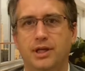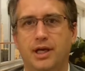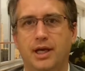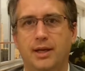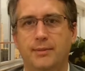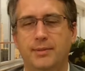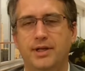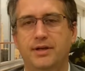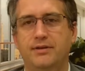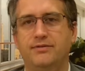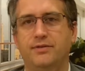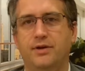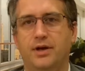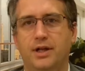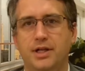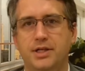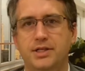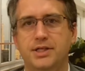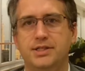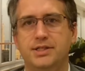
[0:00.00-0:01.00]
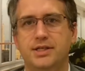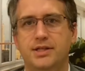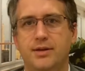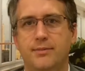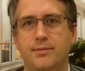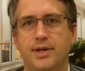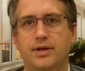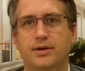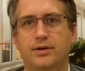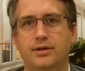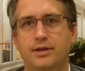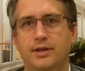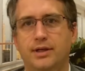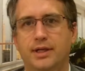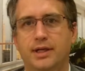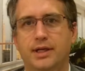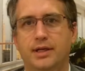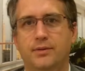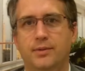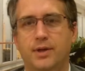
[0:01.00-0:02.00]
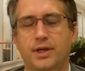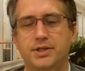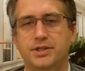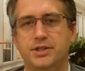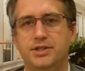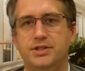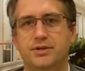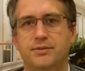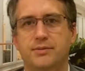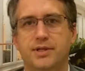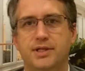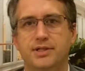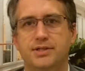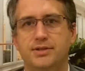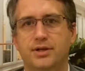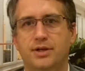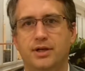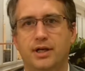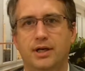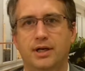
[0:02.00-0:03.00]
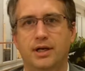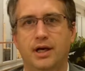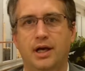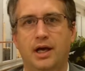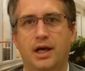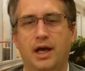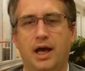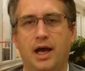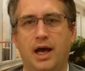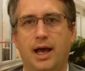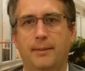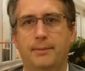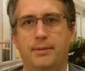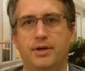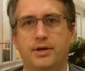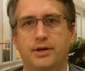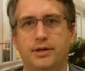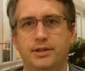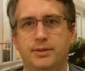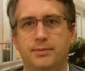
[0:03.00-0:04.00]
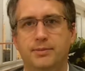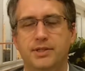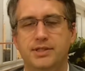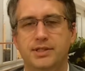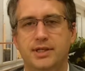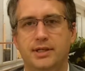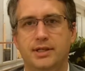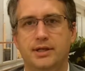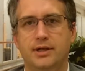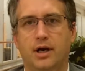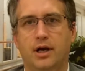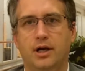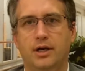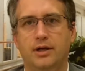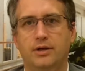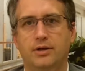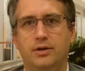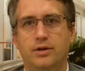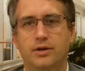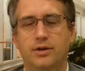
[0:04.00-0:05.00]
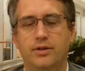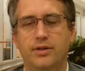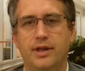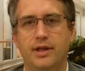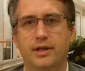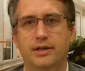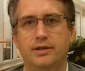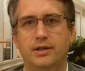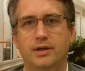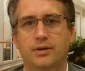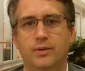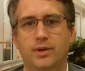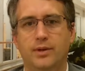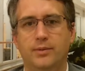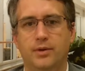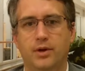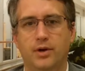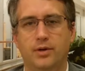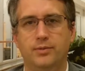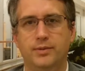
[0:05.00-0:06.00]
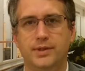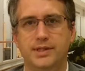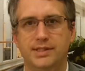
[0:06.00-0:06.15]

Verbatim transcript: I'm a nephrologist at the Mayo Clinic in Rochester, Minnesota. I'm going to present an article that we wrote